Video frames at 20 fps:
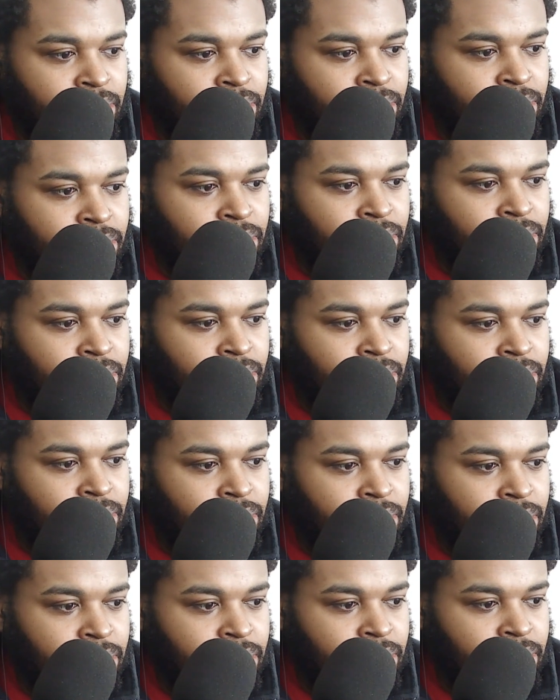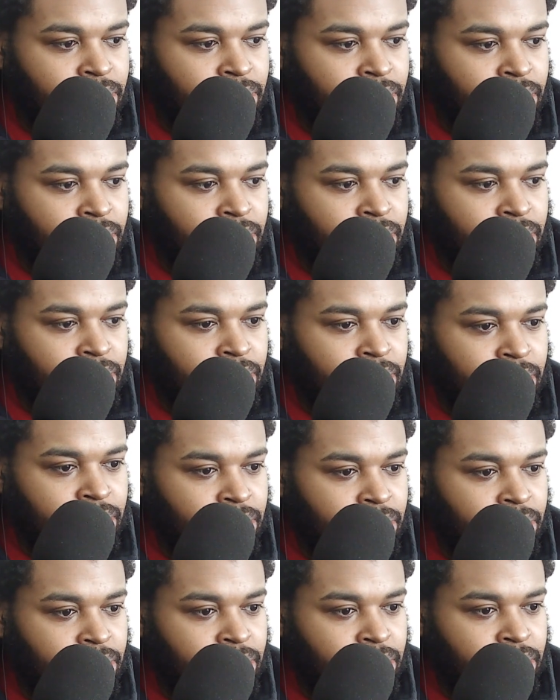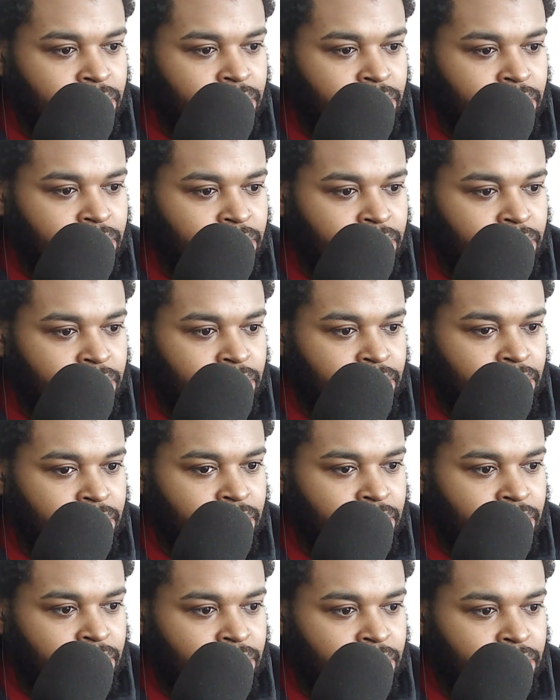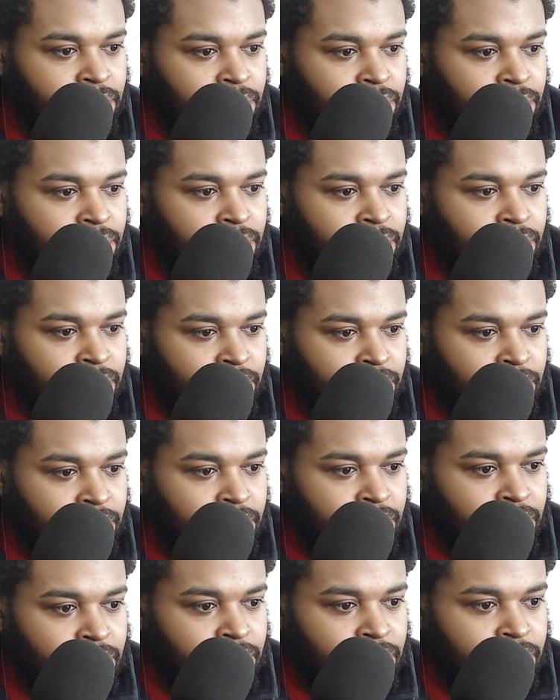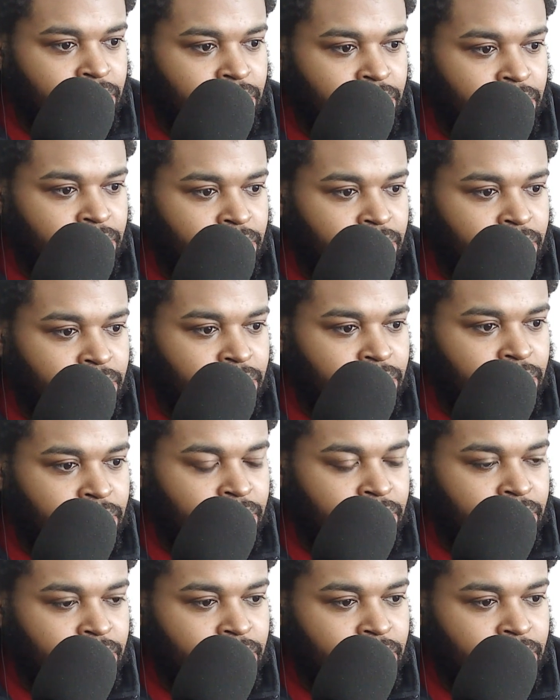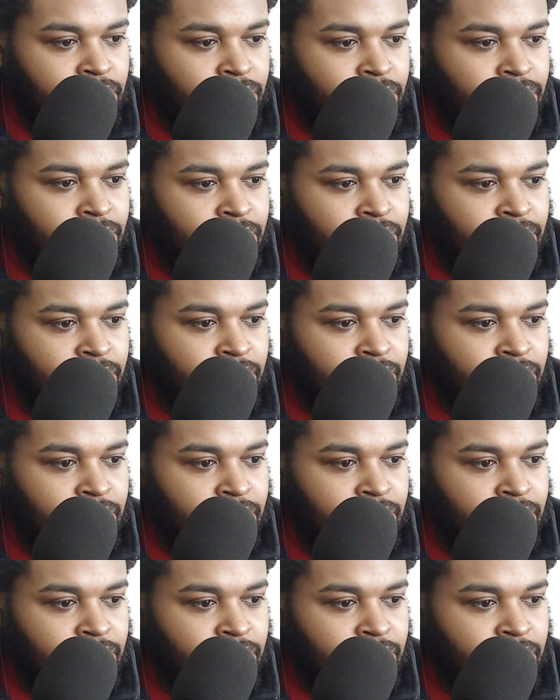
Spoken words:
(no one is talking)